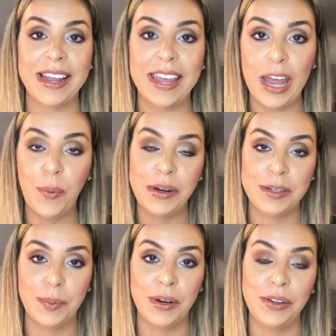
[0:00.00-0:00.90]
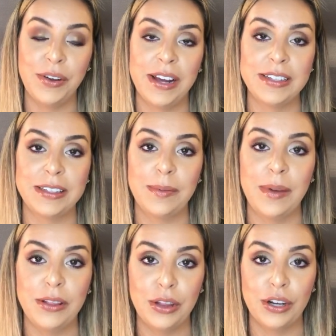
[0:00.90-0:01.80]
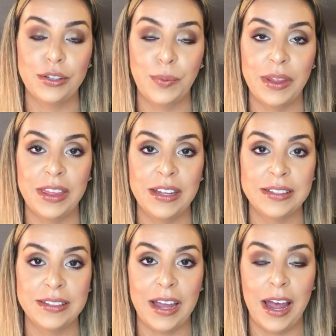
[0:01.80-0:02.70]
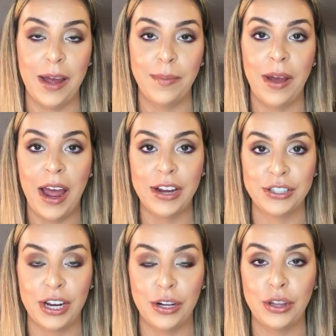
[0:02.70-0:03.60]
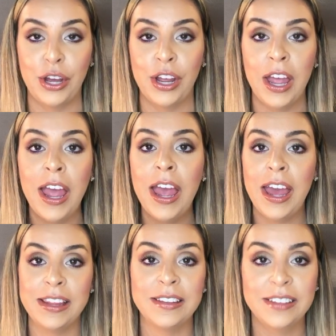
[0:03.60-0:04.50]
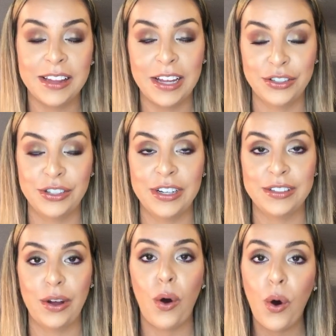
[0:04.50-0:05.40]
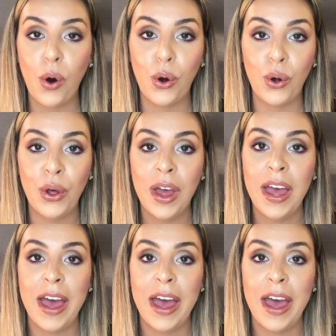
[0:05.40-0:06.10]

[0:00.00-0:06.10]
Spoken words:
I can't wait to bring you guys some looks with this eyeshadow look and this collection as a whole.